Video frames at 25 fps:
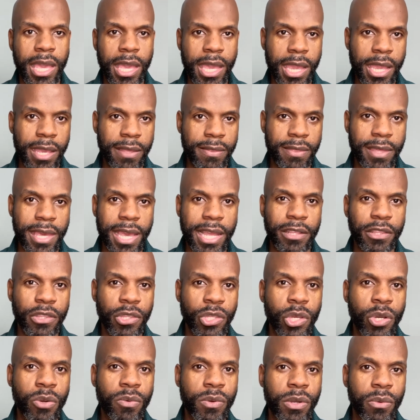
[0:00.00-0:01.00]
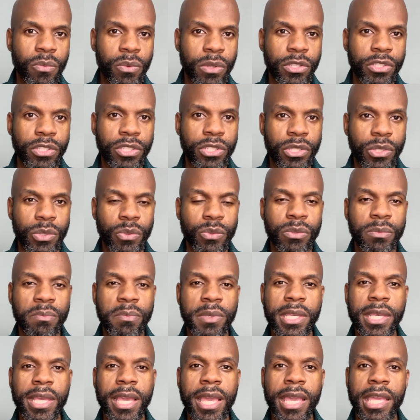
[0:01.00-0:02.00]
And that Noah will soon
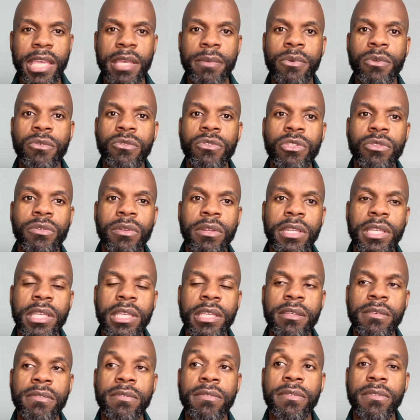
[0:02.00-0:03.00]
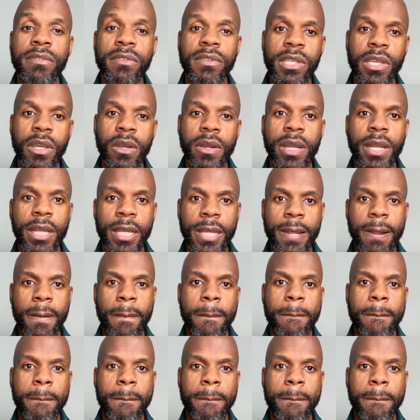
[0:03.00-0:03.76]
be able to leave the ark.